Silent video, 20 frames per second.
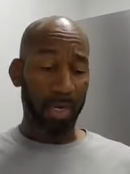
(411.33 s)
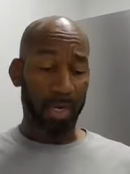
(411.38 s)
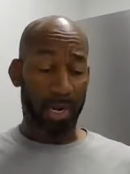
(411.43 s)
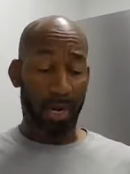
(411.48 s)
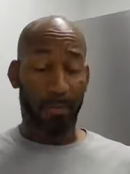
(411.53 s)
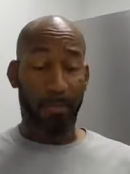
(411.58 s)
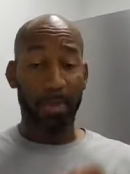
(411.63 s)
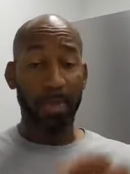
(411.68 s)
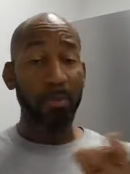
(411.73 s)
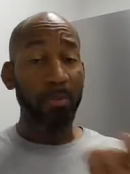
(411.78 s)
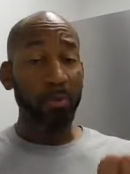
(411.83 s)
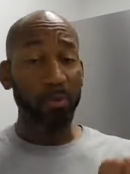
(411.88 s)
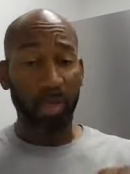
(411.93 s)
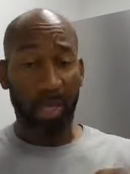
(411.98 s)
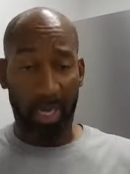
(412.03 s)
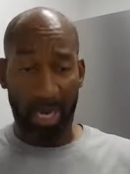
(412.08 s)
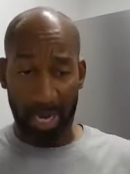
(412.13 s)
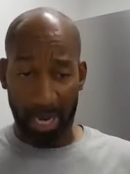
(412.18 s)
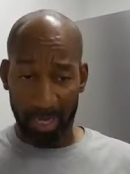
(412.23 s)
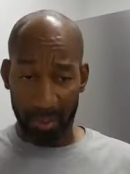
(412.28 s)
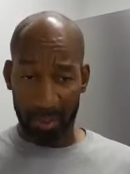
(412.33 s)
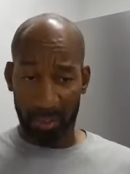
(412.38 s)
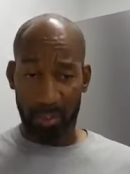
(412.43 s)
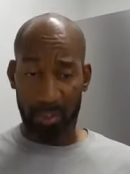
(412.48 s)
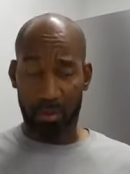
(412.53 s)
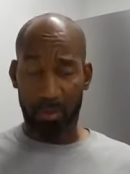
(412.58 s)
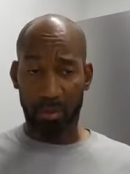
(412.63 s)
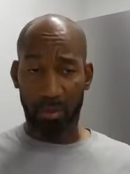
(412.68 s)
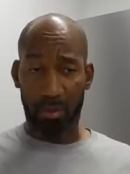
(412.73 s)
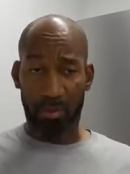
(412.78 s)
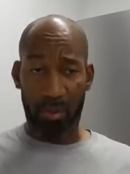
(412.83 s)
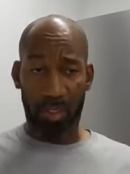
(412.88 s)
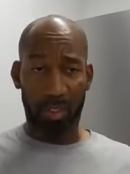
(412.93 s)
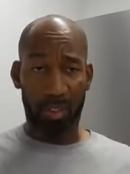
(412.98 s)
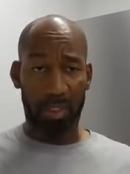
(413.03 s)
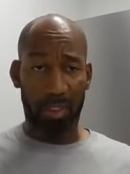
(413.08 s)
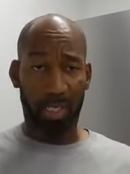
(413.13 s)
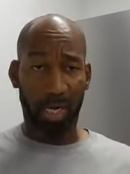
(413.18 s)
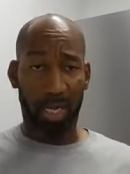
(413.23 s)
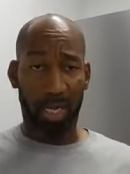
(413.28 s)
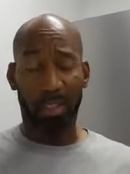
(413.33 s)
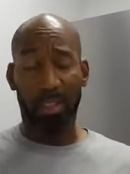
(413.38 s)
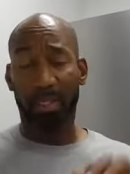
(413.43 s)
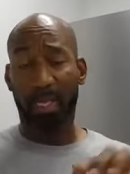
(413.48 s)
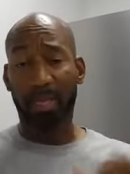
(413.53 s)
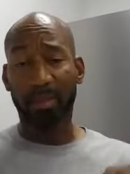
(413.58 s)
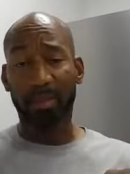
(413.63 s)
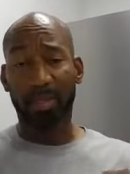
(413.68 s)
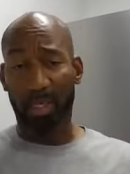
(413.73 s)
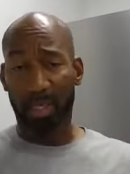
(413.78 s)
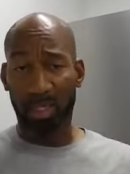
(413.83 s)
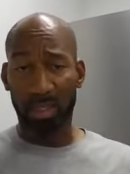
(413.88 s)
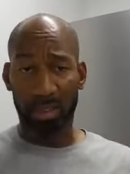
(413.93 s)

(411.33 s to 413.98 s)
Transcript: Now, people try to add you know, things to God that they think